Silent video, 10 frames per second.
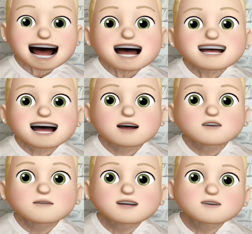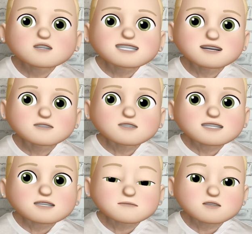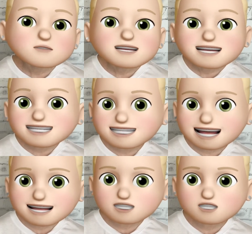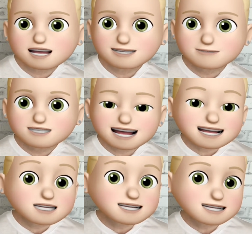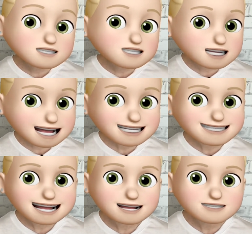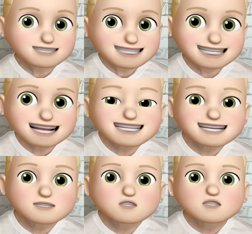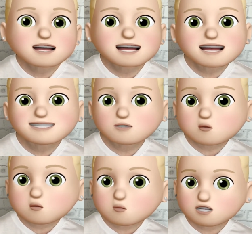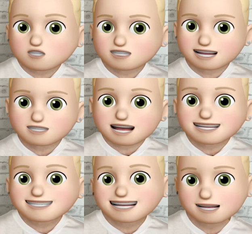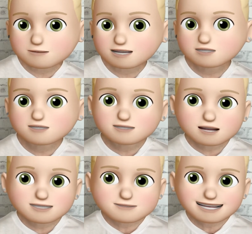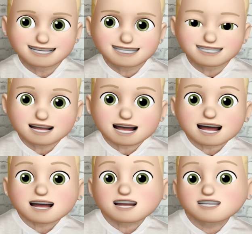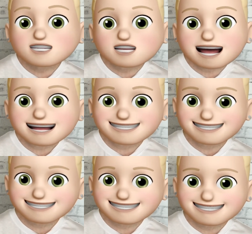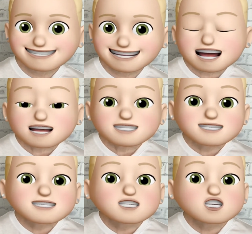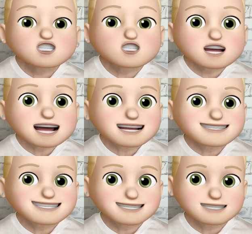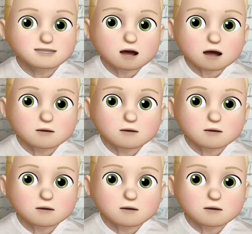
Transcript: Now that we know the difference between the C H sound and the letter J sound, let's see if you can guess which sound this picture starts with. Chess. Does chess start